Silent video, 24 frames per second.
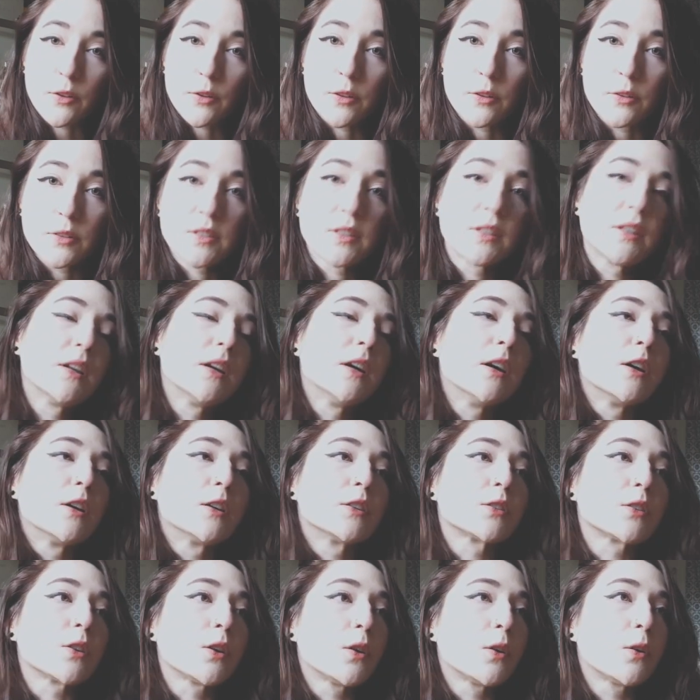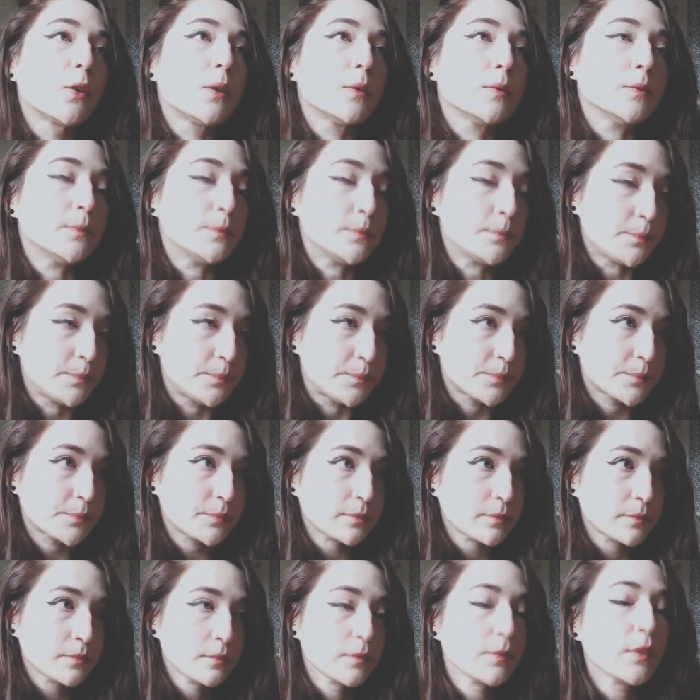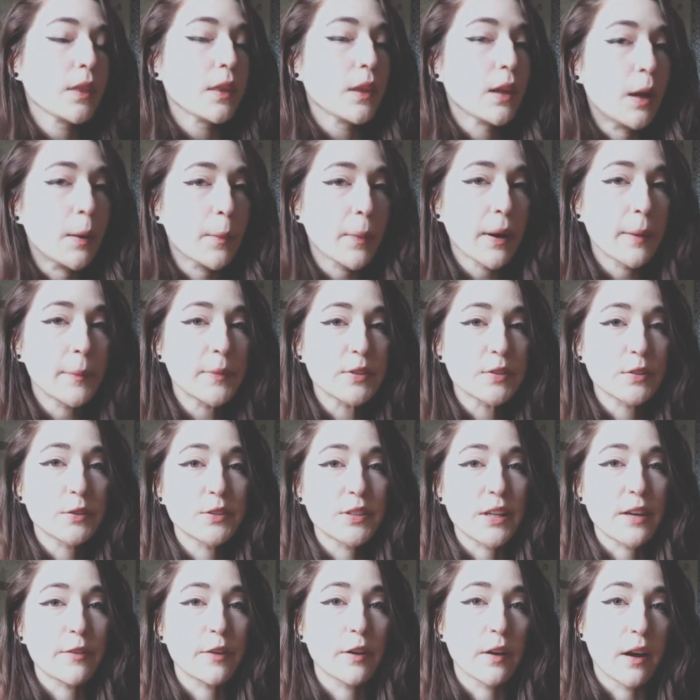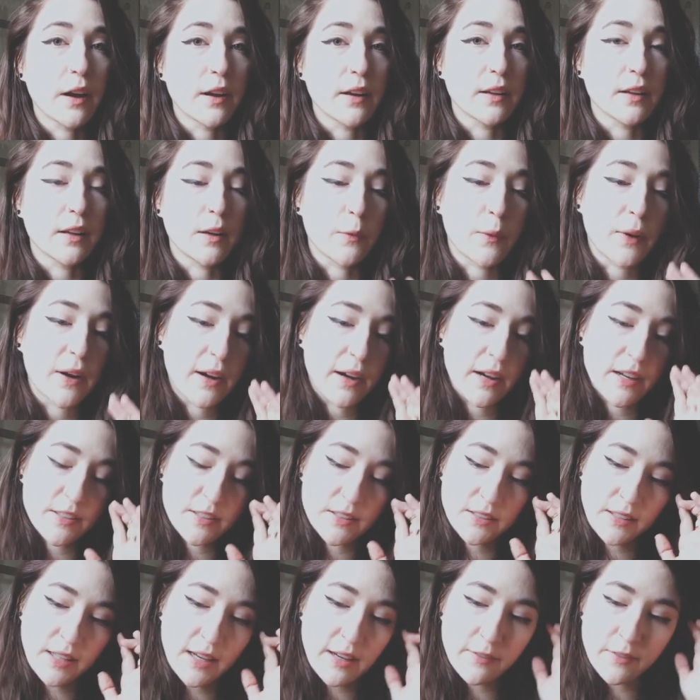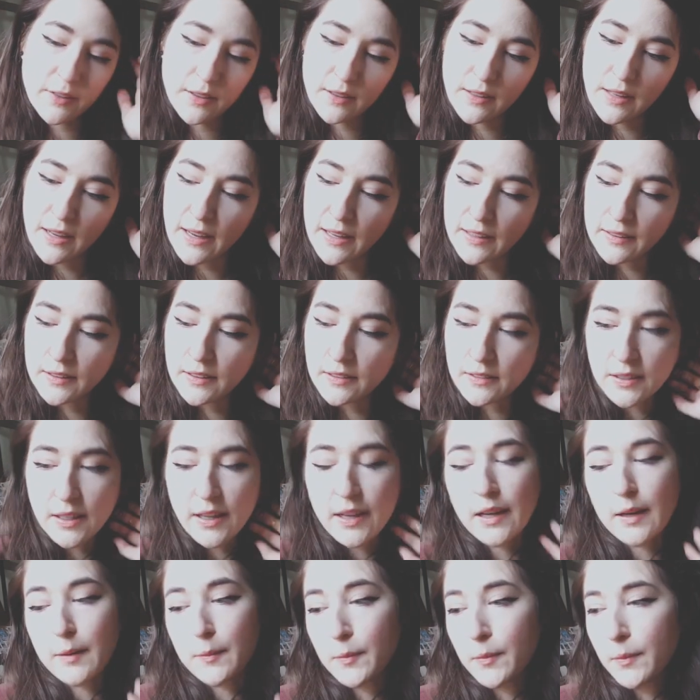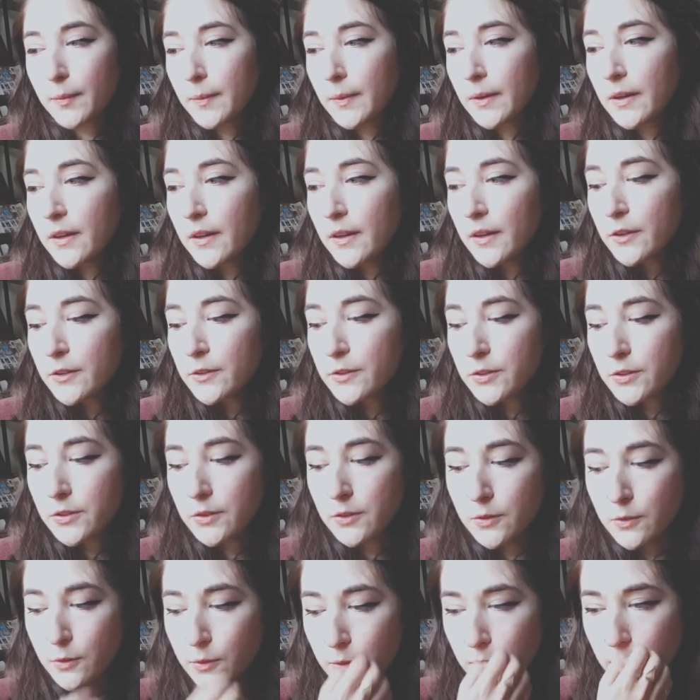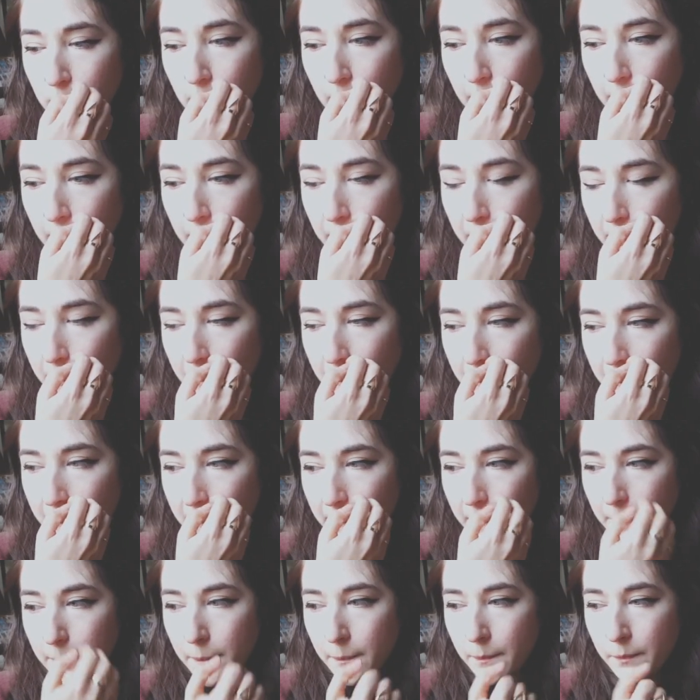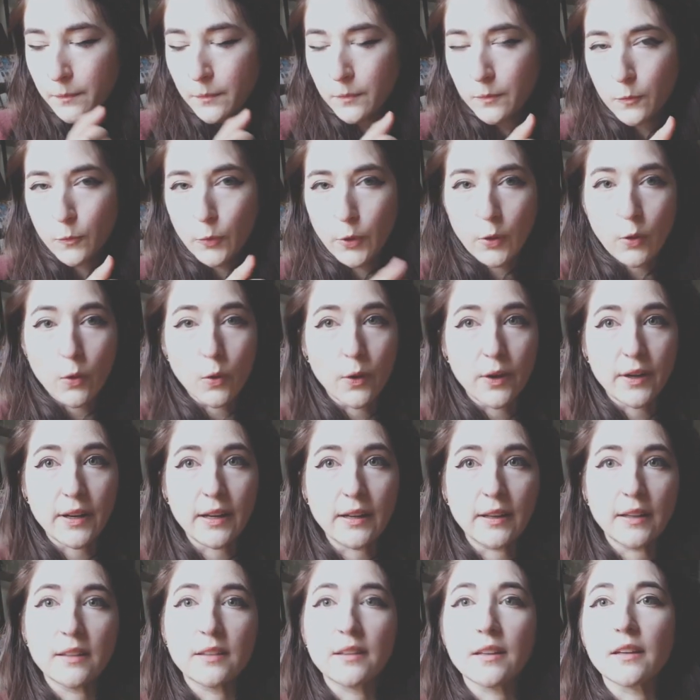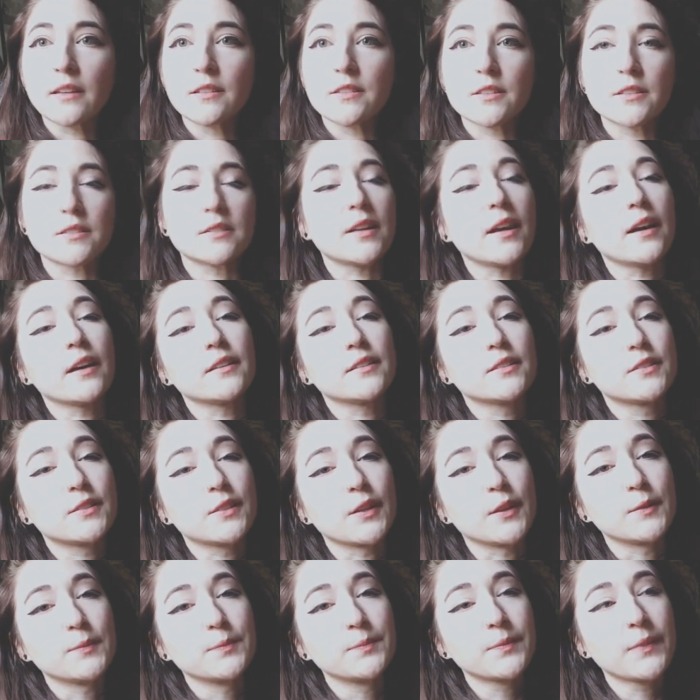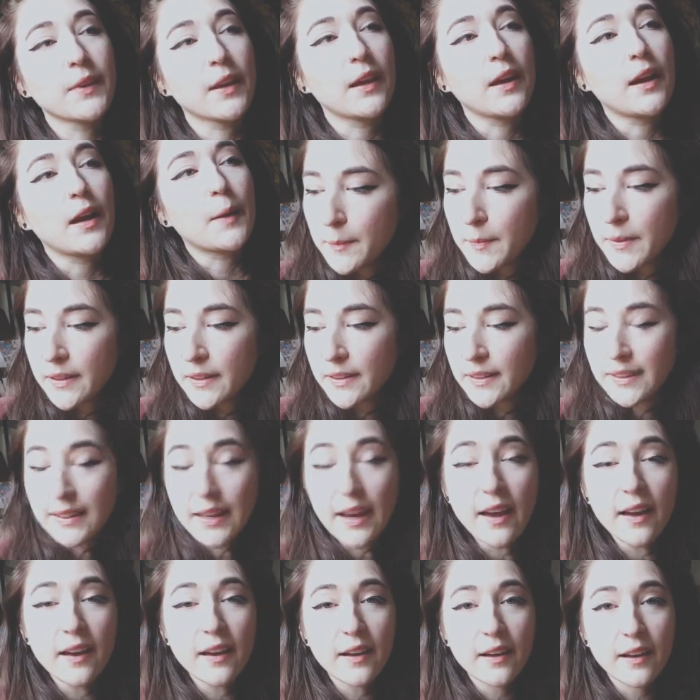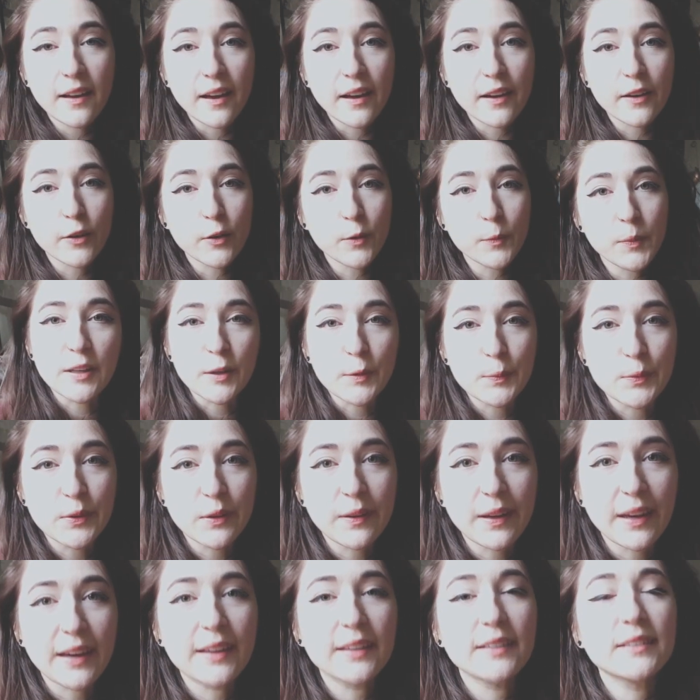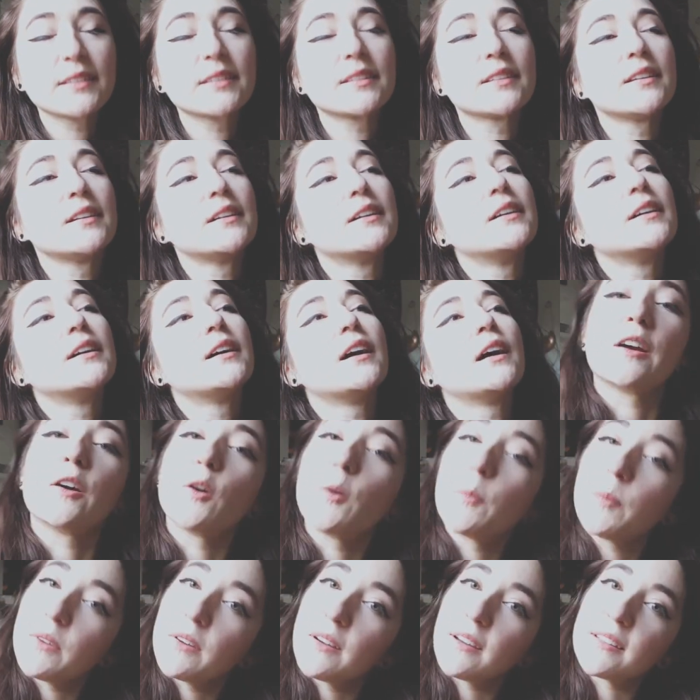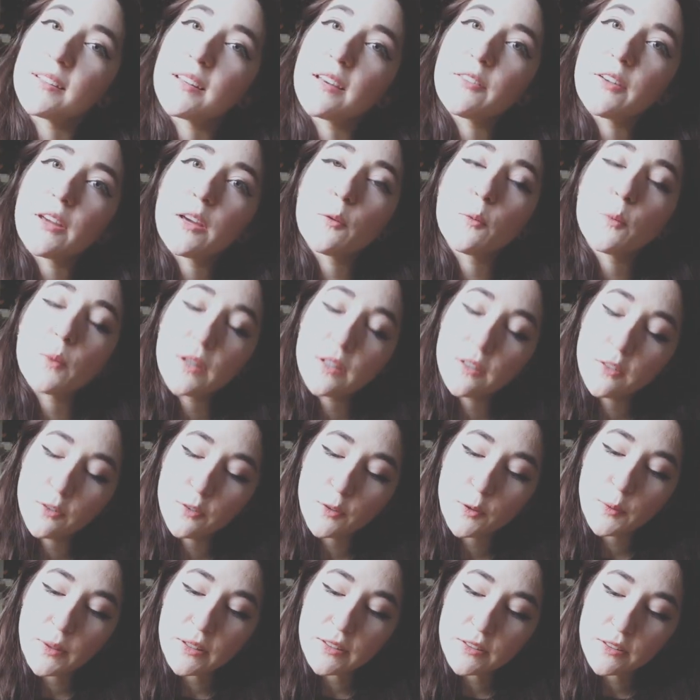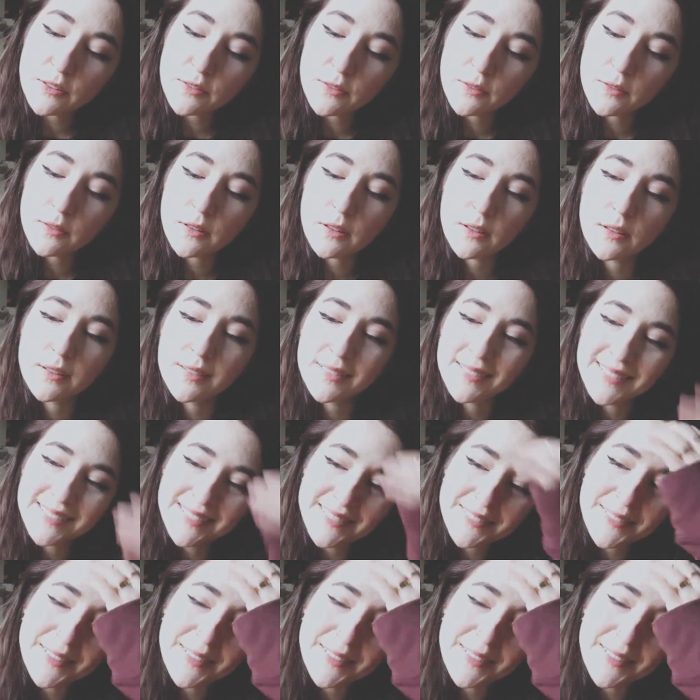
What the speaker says: walkthroughs. So I promise those haven't gone anywhere. I just haven't had the time to record anything just yet. So, but yeah, I hope this helps you guys, and I hope you guys have a wonderful rest of...